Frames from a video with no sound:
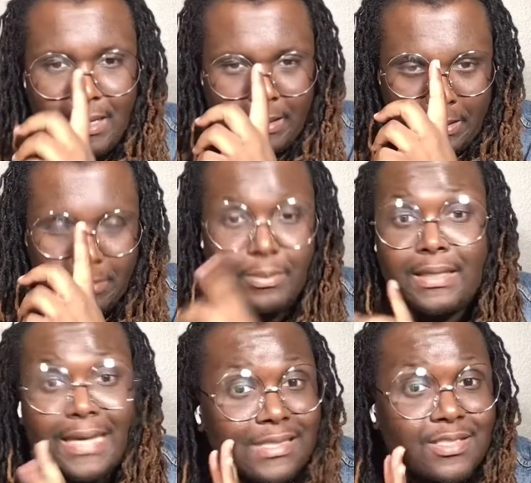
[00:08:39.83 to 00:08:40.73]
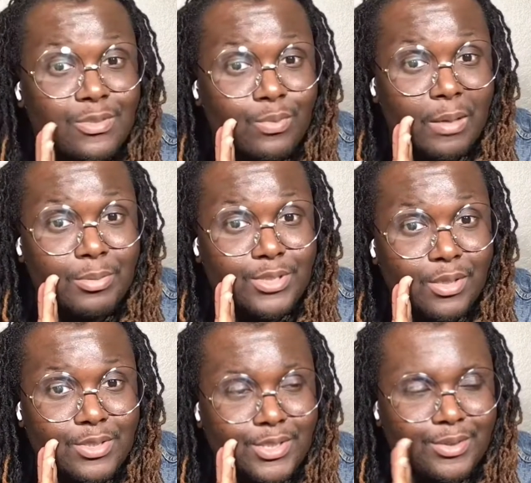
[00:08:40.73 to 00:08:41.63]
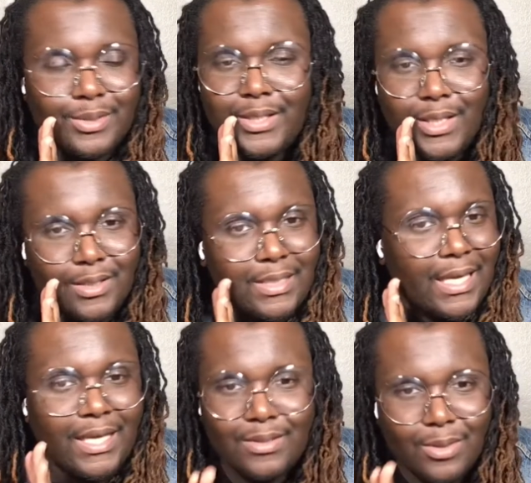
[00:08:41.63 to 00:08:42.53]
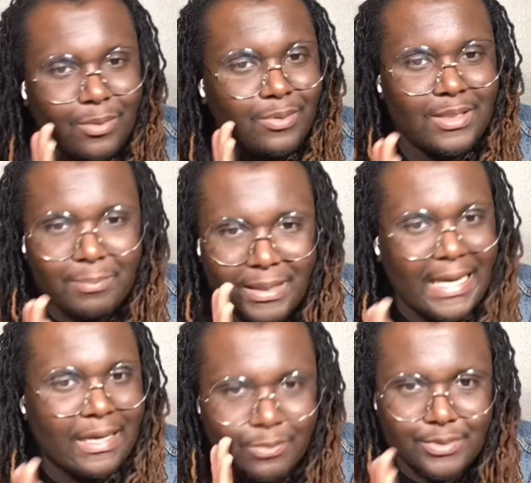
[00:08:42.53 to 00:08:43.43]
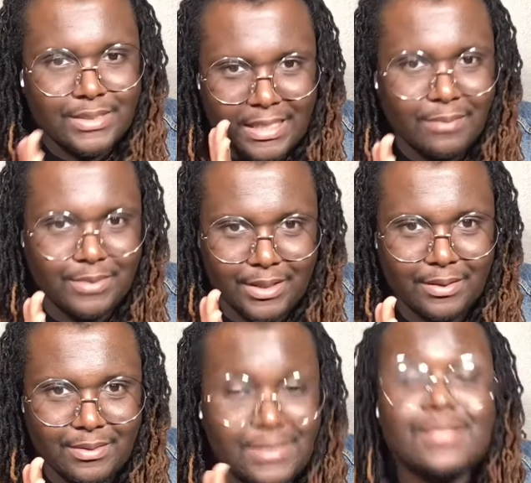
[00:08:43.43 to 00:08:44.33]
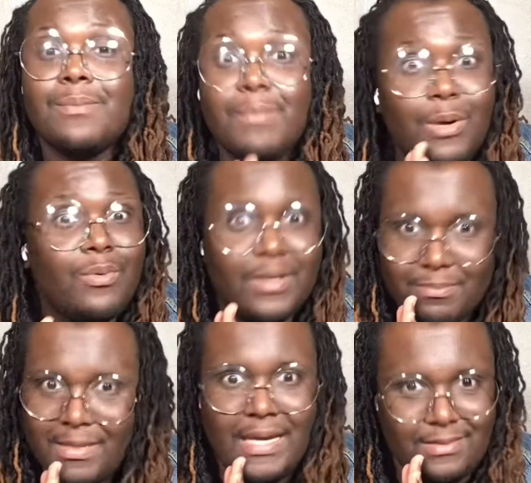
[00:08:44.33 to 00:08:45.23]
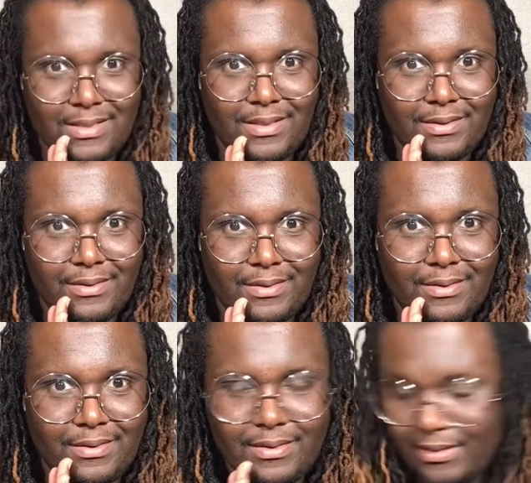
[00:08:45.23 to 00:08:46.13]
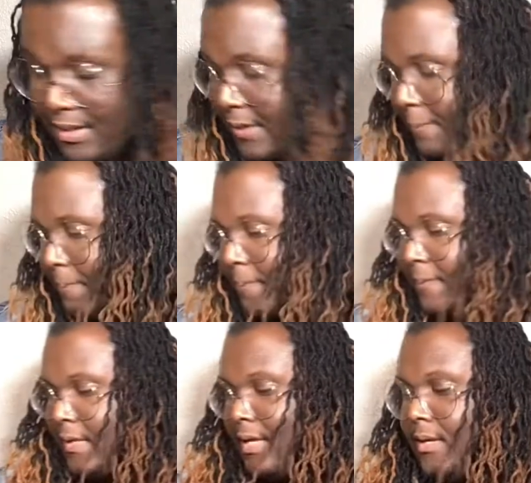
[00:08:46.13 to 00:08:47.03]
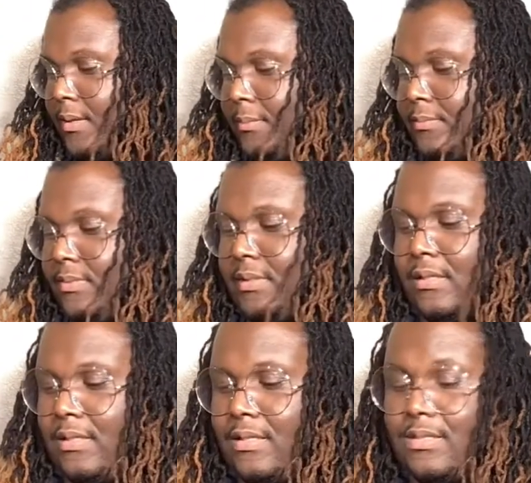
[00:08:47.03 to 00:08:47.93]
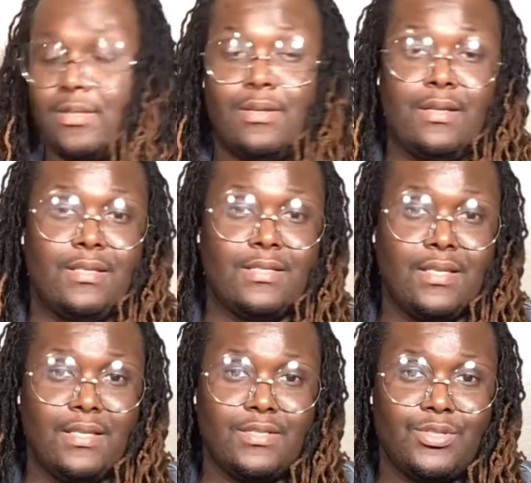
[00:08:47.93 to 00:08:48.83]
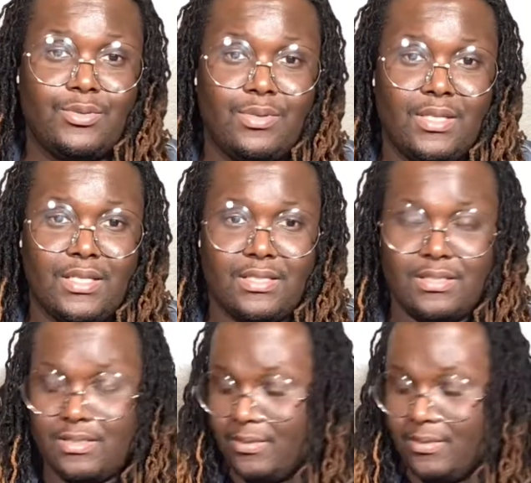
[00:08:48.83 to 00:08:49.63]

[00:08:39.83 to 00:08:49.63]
But not just Robert Churchill. They ain't the only black ones out there. There's some more of them out there. Okay. So now let's get into this